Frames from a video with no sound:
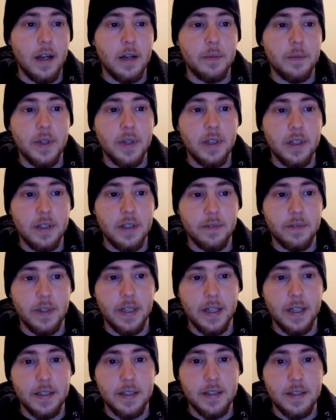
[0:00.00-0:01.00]
I'm going to leave
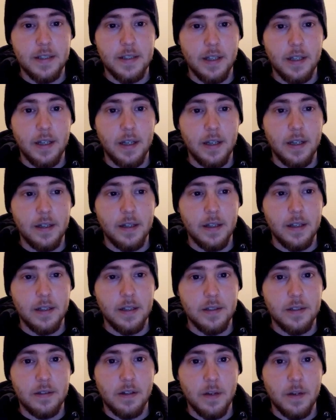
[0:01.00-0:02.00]
links in
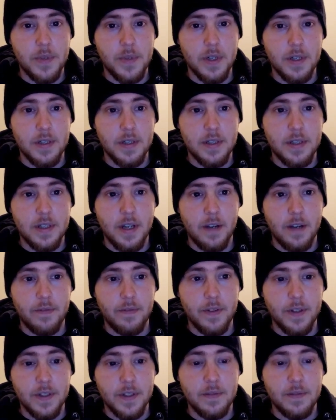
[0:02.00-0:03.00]
the description and
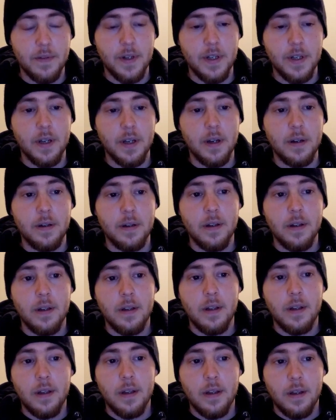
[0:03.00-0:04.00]
stuff for this video.
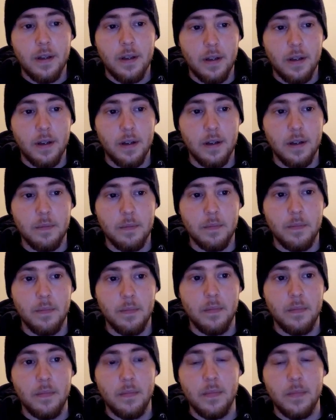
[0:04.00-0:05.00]

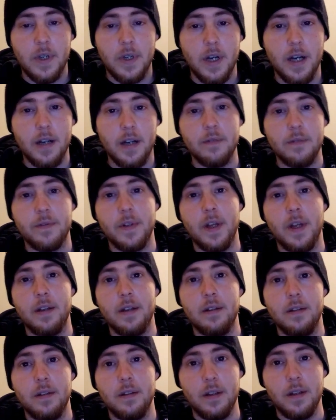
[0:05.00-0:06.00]
Kind of
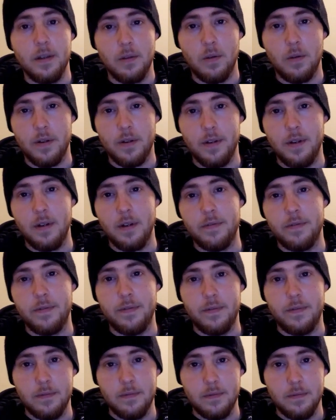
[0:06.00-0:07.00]
that in order
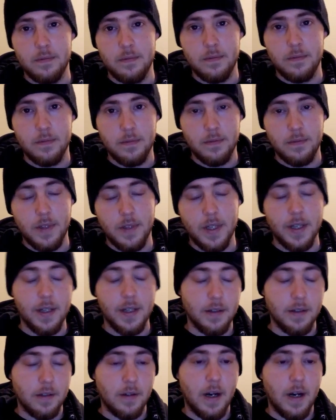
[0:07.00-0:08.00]
of
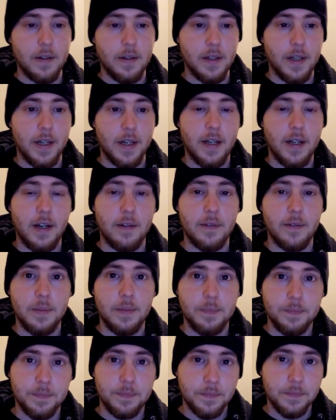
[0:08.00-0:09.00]
the ground that I
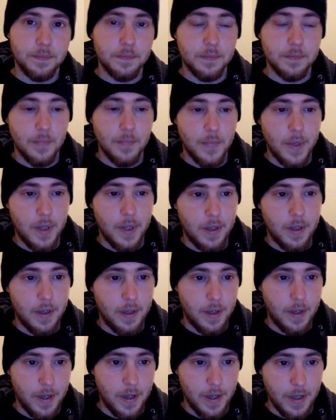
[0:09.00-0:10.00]
cover.
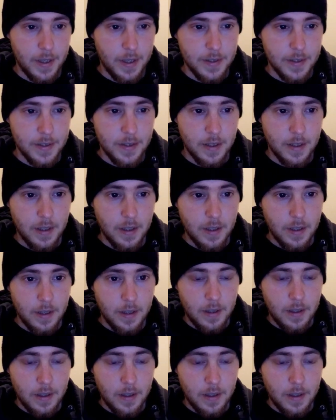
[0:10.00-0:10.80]
And